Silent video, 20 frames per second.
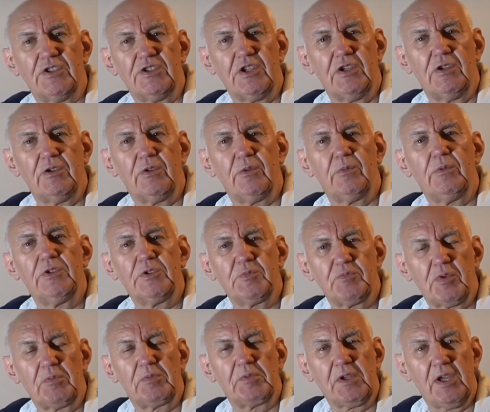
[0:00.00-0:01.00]
so there was
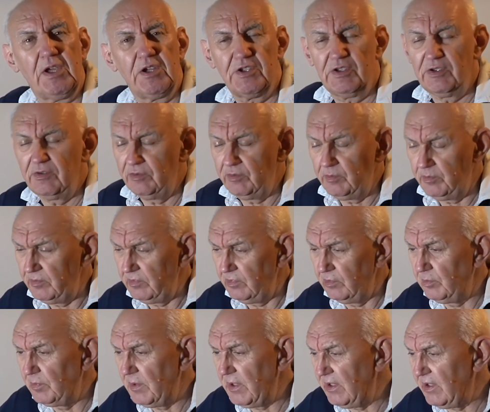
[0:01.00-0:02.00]
propagation,
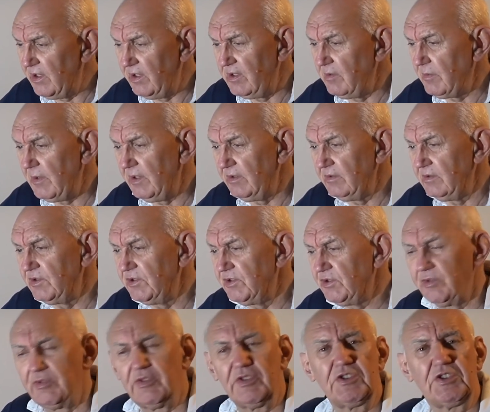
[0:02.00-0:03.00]
albeit only about sort